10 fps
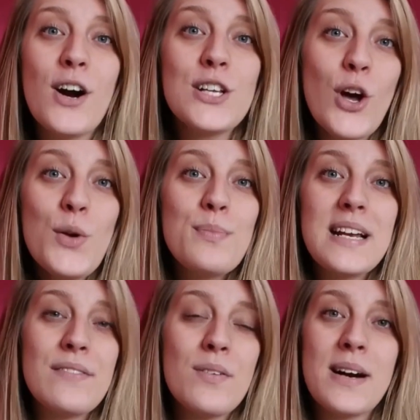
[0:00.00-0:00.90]
I don't
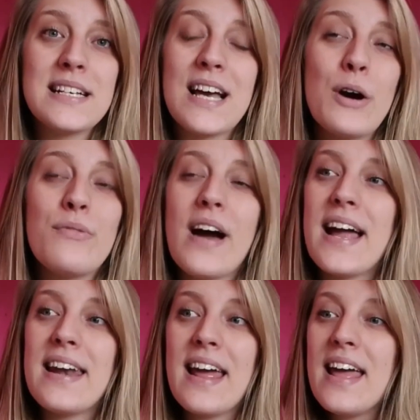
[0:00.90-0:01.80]
believe in myself.
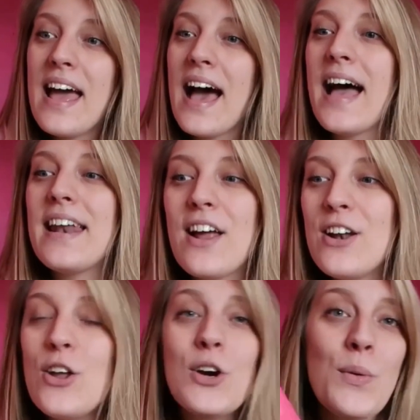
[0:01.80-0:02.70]
And
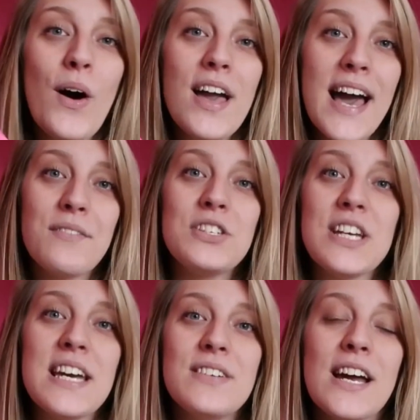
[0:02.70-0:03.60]
look what I have
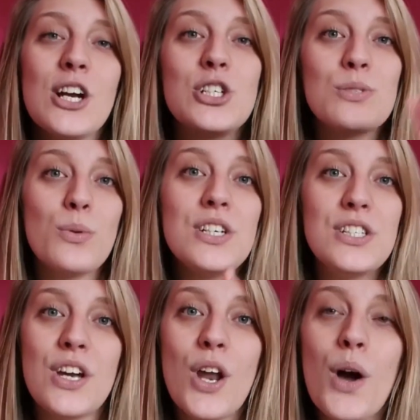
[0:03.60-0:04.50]
achieved. And I just want you
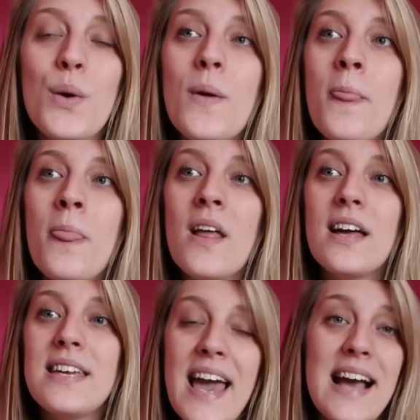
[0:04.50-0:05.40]
to know,
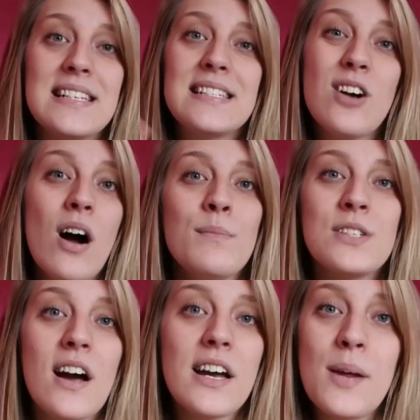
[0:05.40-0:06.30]
yes, times
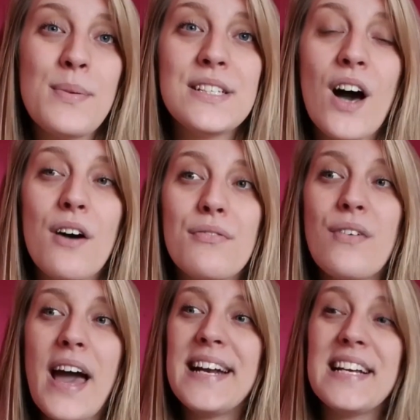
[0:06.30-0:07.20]
are going to be tough.
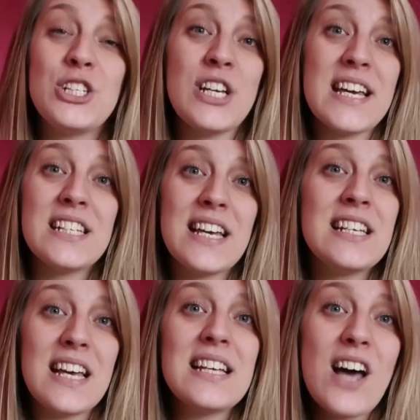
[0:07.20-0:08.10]
ADHD
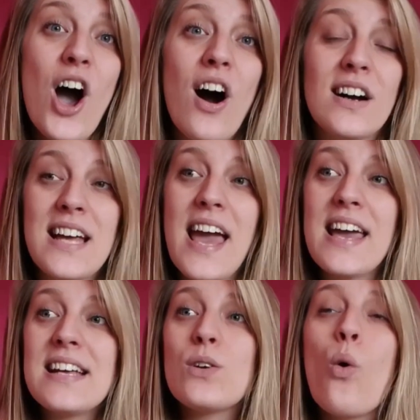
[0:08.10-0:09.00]
is hard.
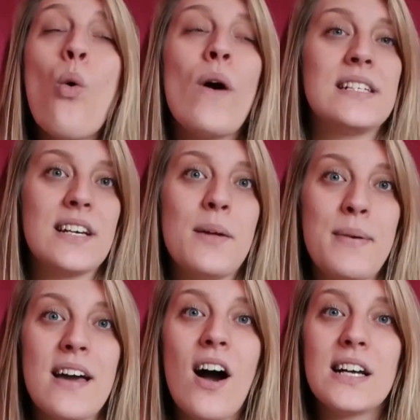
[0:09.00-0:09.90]
It's always going to
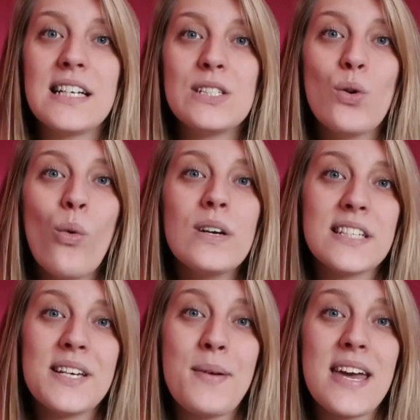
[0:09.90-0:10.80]
be hard, and it's always
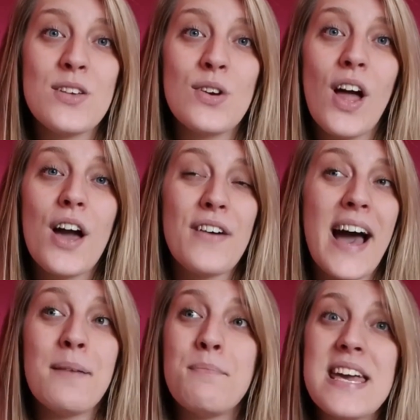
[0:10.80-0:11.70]
going to be in your life
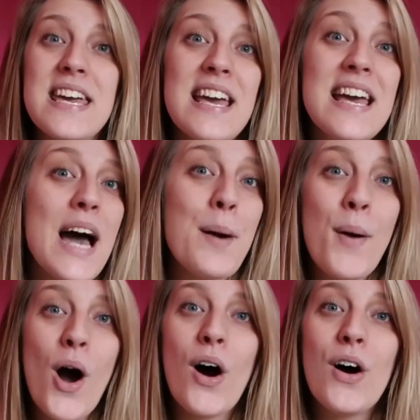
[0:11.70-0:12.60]
and be a
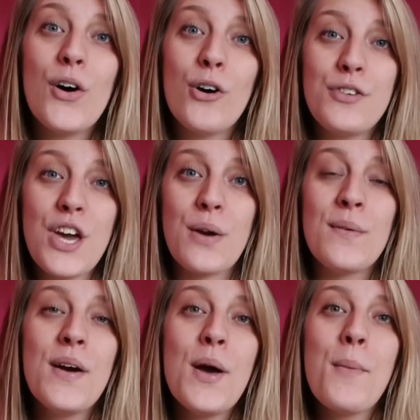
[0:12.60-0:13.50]
part of you.
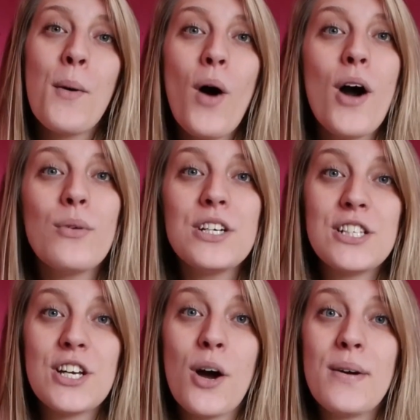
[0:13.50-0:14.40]
But what I want you
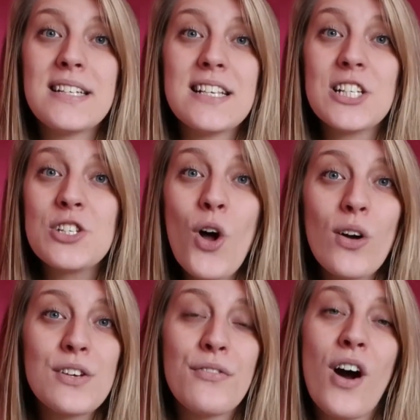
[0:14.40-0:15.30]
to know is it does
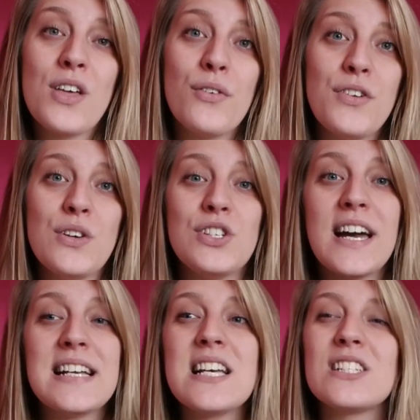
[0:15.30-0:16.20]
not define your future.
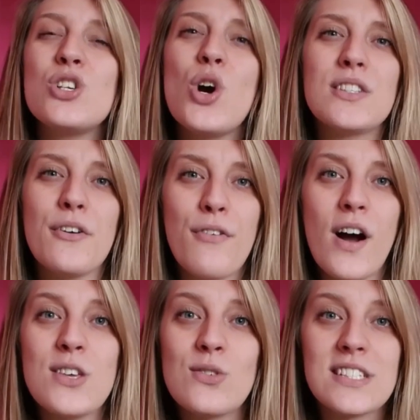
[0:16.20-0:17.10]
It does not
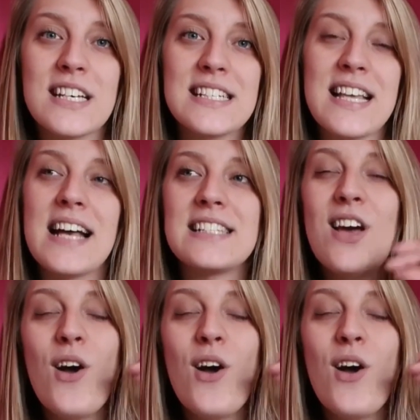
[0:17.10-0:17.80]
define your success.